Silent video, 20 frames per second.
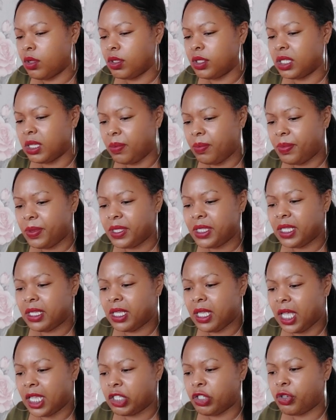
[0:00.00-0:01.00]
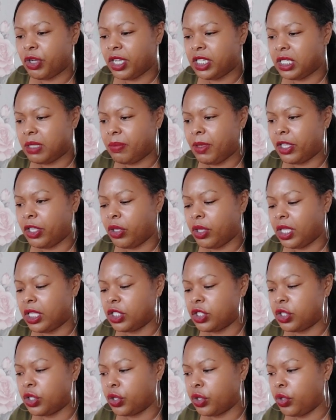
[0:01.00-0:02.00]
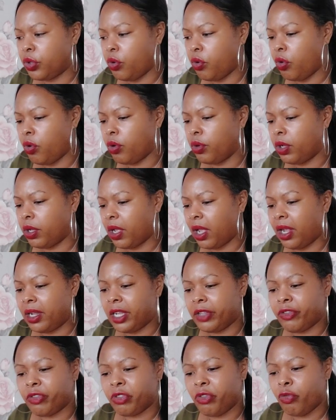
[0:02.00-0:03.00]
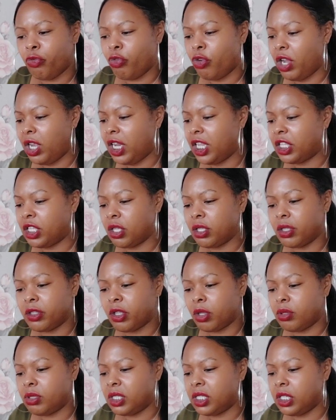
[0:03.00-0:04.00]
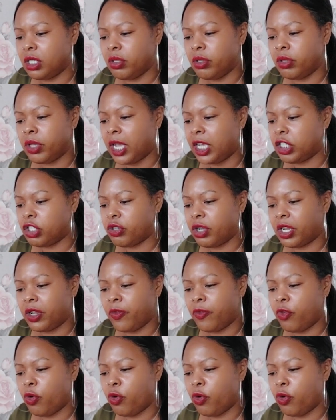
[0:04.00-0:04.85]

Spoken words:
Somebody has tried to make you insecure. And I really don't see you guys trying to